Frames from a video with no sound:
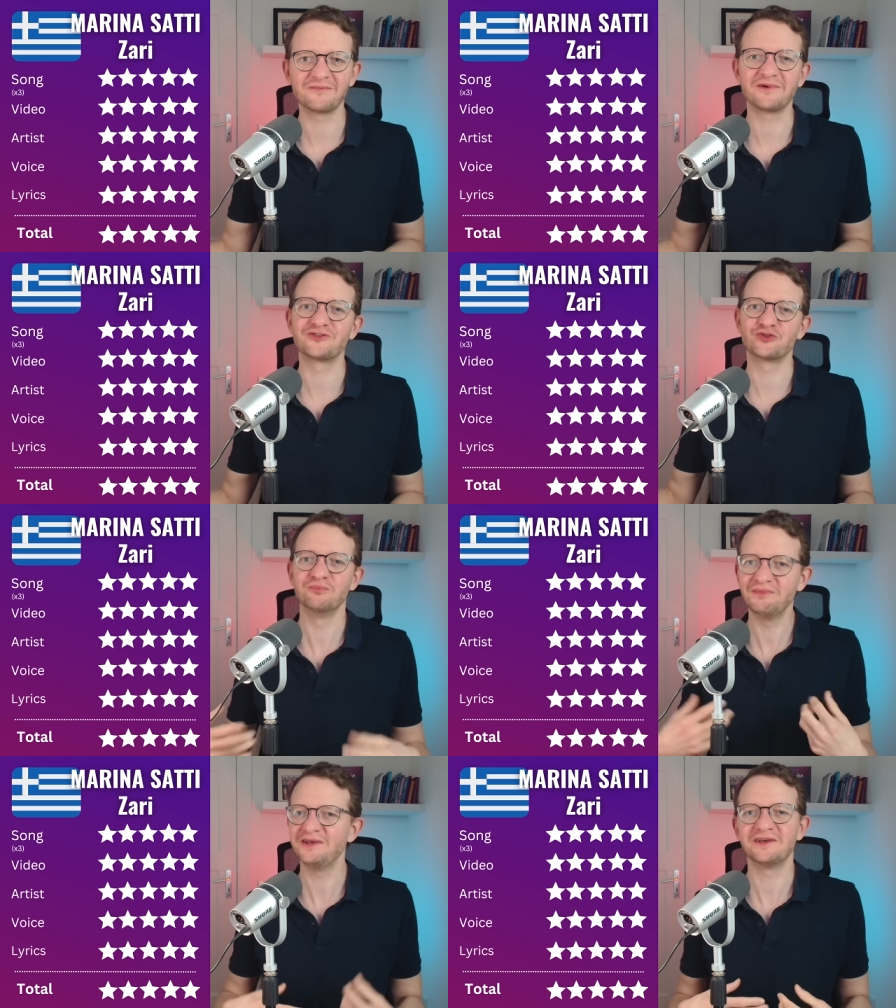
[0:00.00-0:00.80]
But to
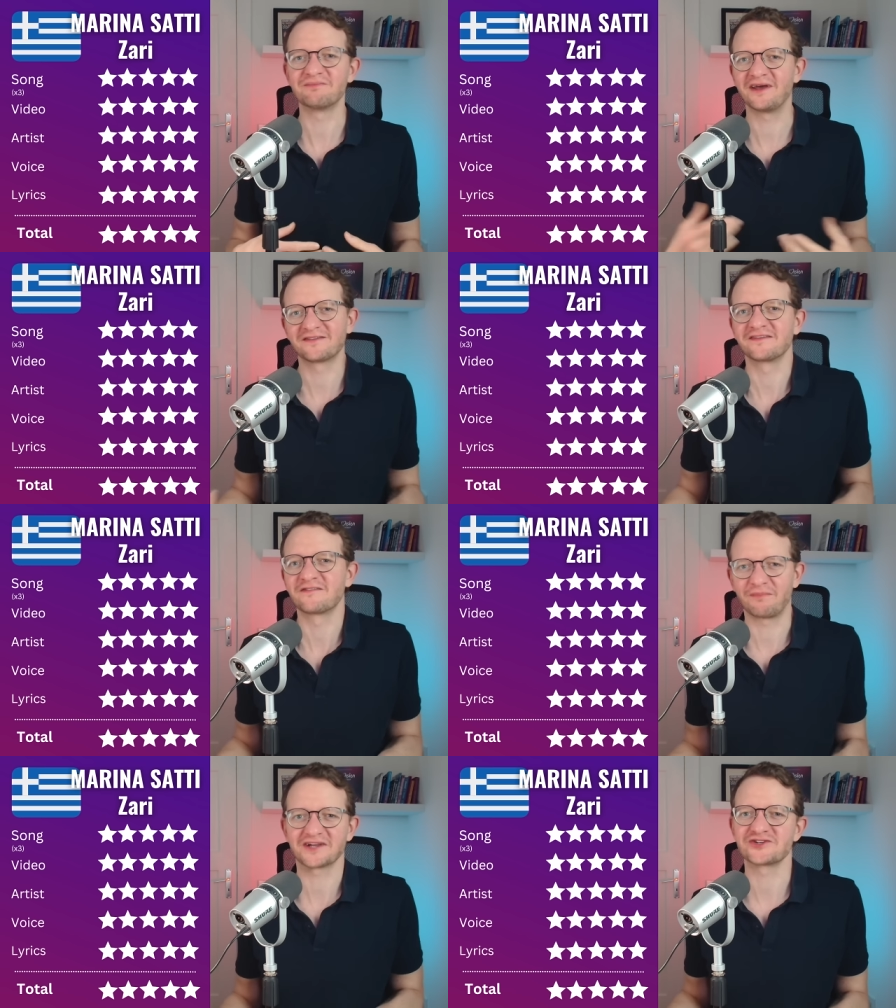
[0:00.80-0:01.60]
me, it makes it
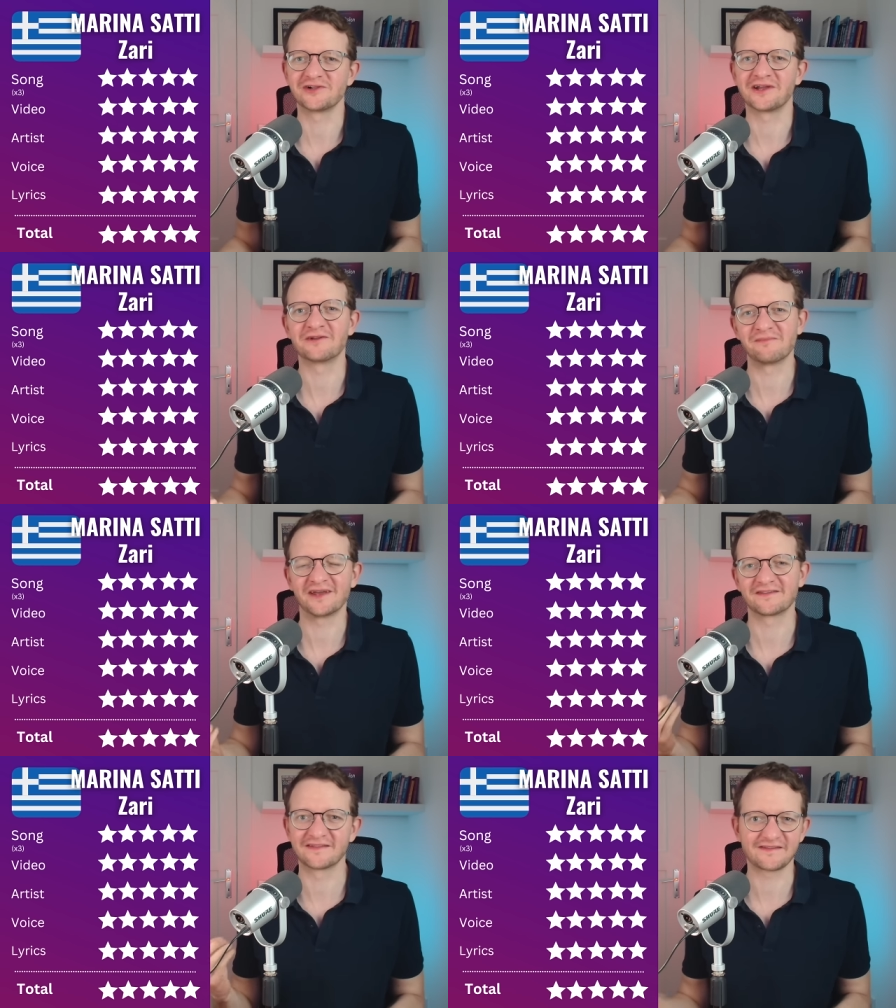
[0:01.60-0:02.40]
special and it
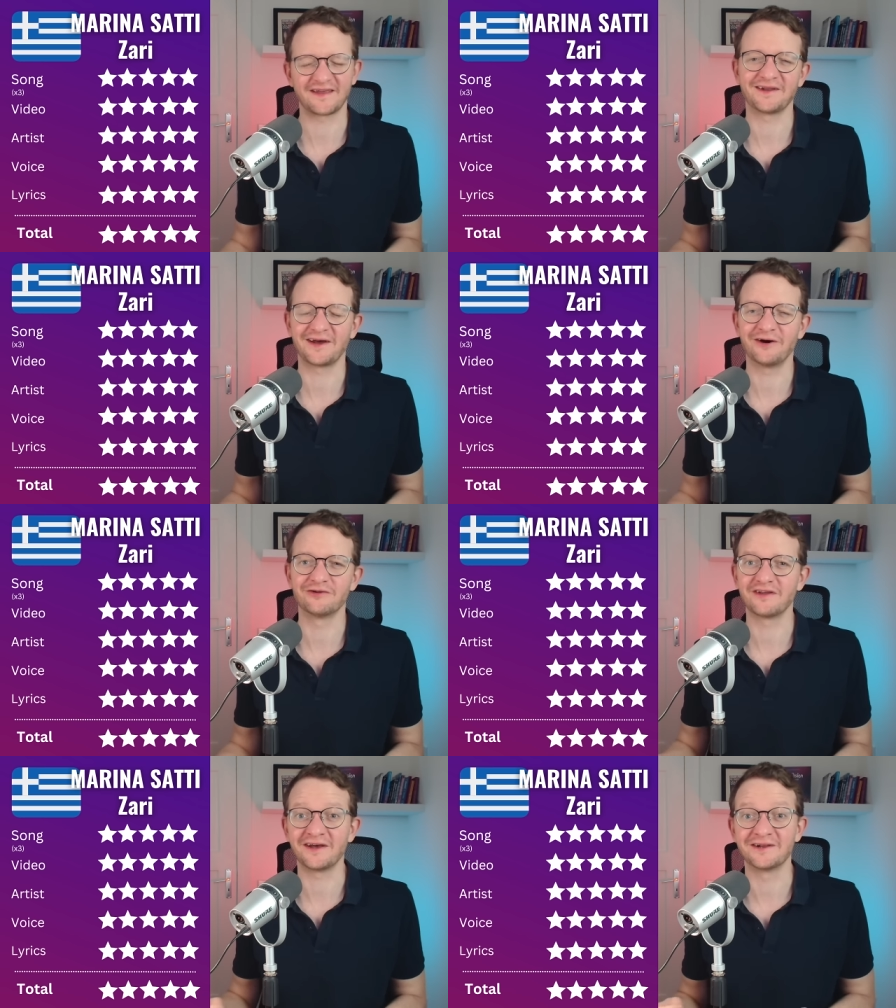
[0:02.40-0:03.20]
makes it stand out
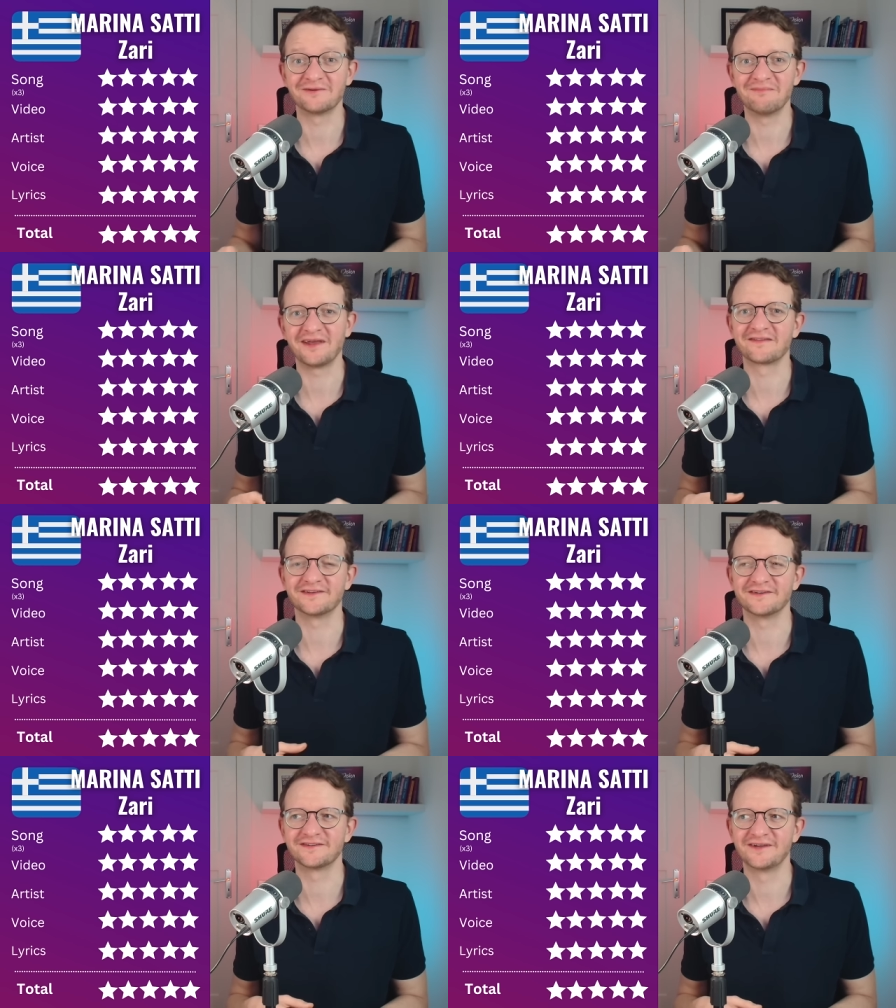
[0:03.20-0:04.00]
and it makes
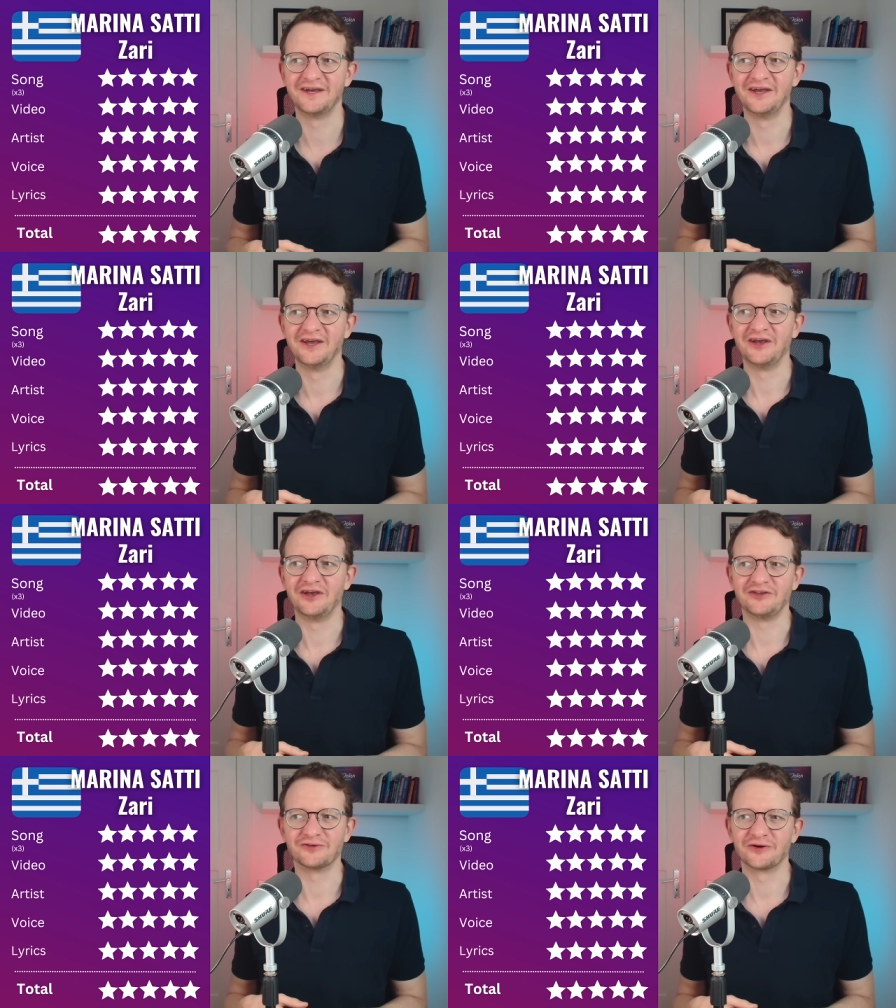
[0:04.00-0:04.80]
it,
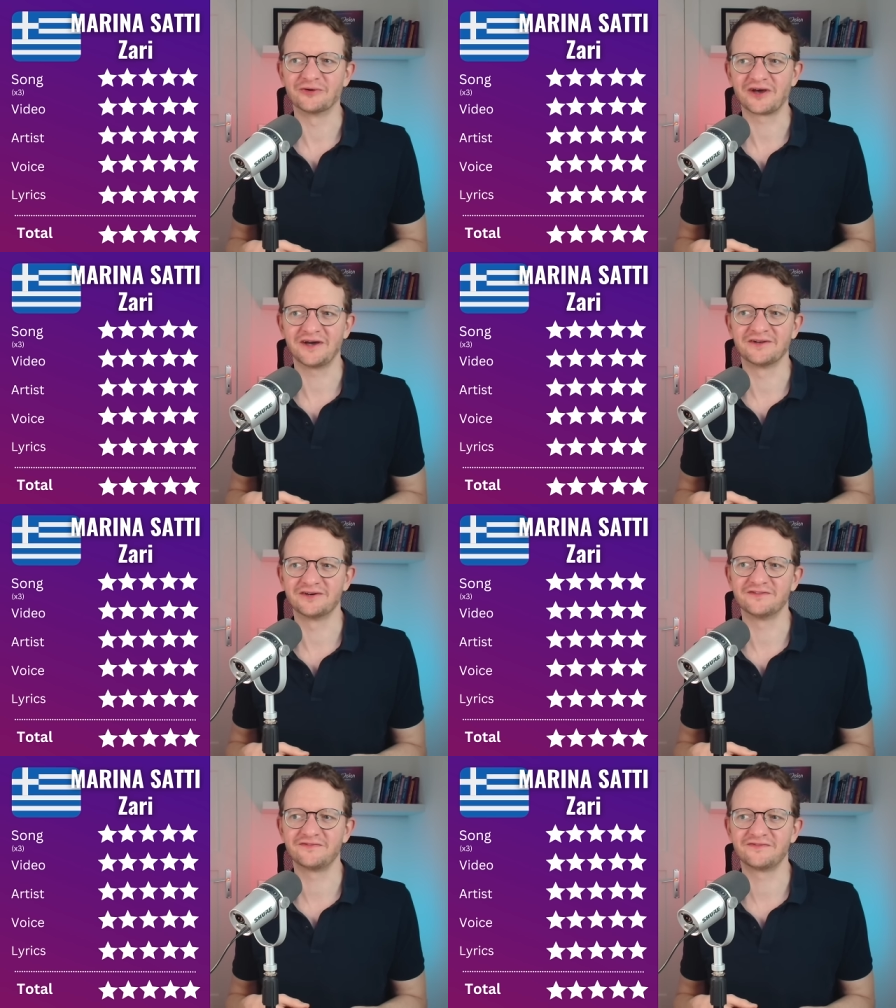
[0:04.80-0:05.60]
you know, kind
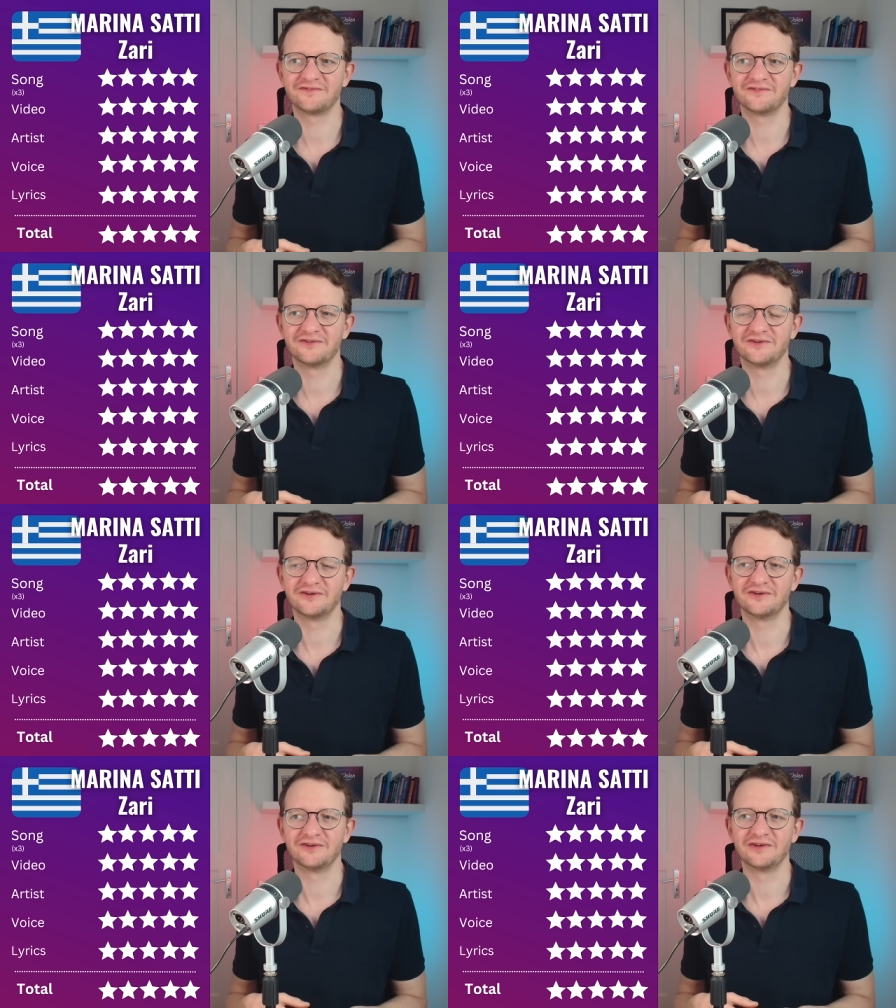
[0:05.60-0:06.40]
of
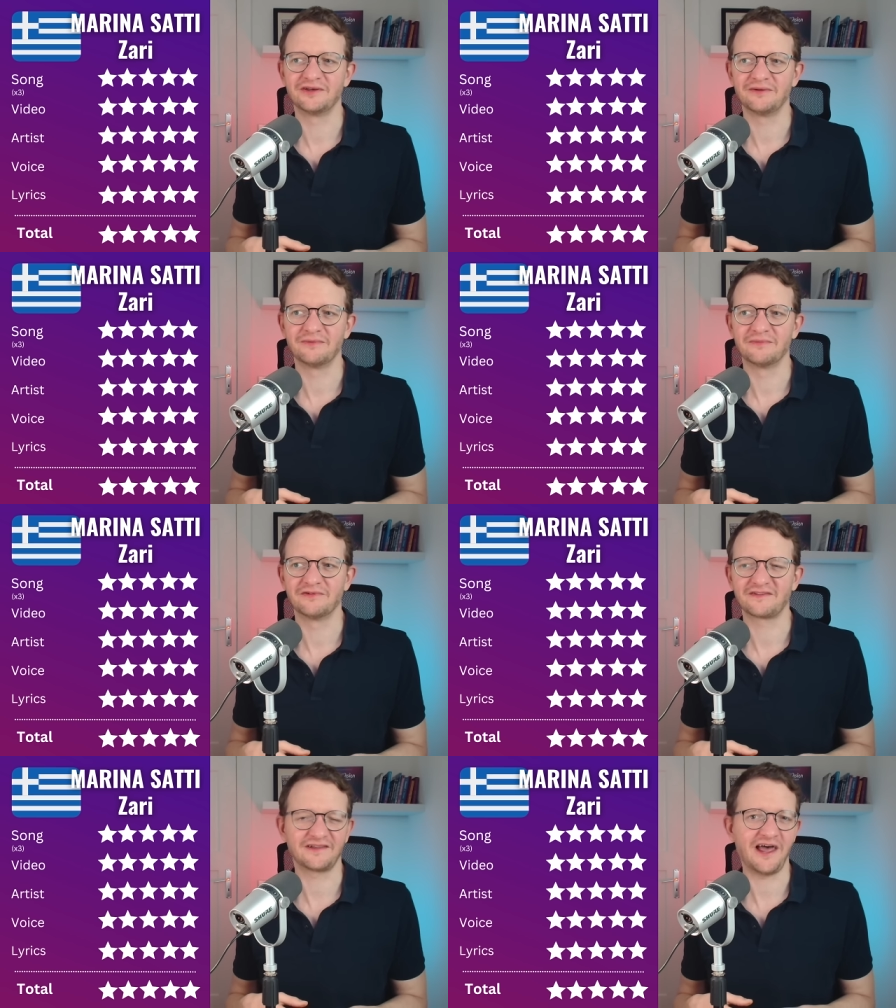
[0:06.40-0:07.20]

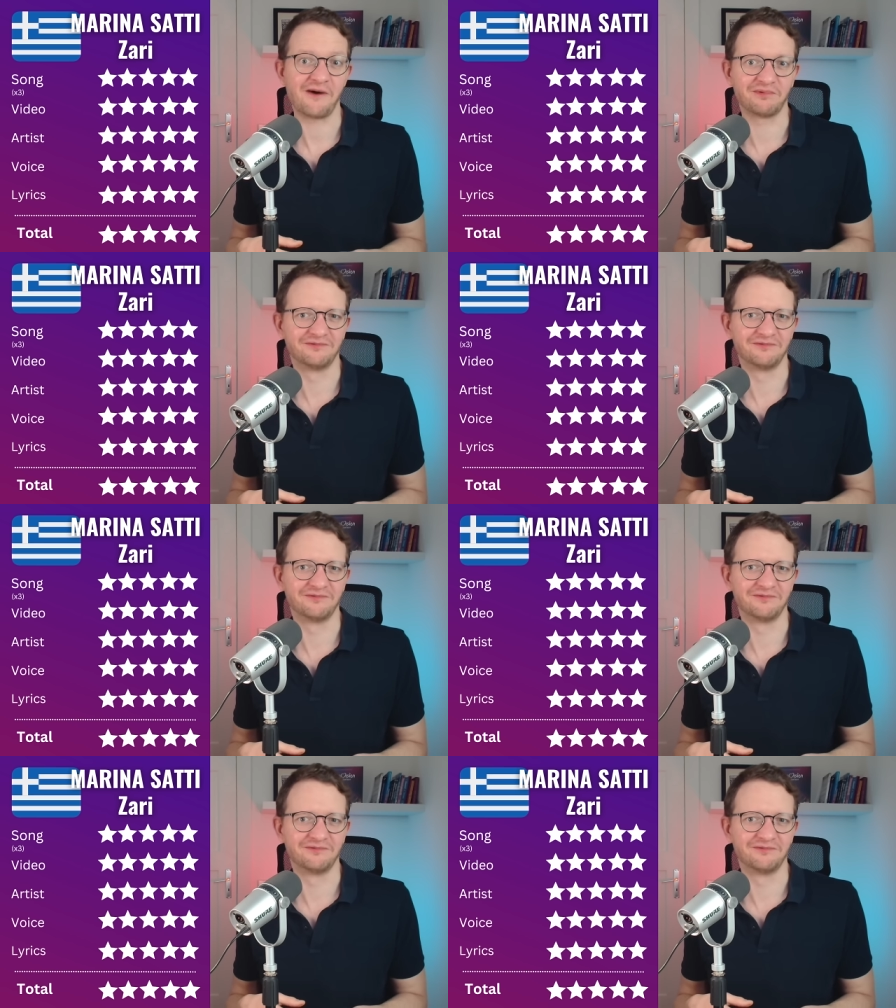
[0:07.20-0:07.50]
slap